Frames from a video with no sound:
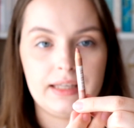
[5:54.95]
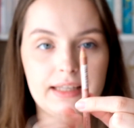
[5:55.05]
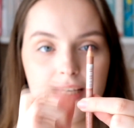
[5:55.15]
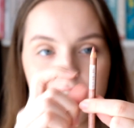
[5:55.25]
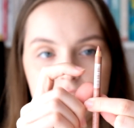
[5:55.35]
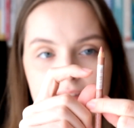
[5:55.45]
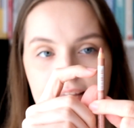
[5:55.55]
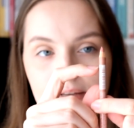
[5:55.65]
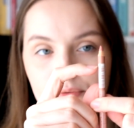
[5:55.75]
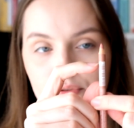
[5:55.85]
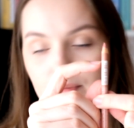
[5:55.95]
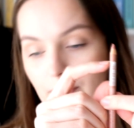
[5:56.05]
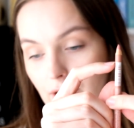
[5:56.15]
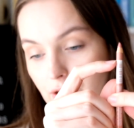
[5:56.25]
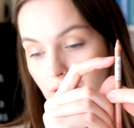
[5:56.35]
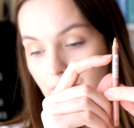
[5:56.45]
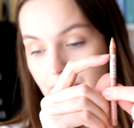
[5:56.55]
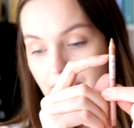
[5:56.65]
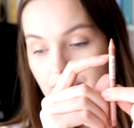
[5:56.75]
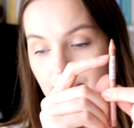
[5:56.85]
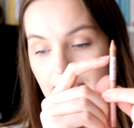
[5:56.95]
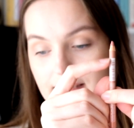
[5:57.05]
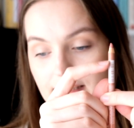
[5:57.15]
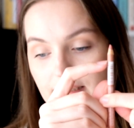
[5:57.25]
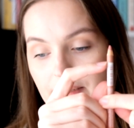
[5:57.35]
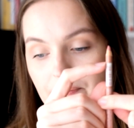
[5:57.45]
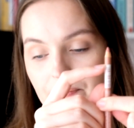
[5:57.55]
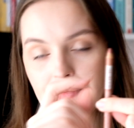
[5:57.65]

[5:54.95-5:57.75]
get it down to the barcode here, basically.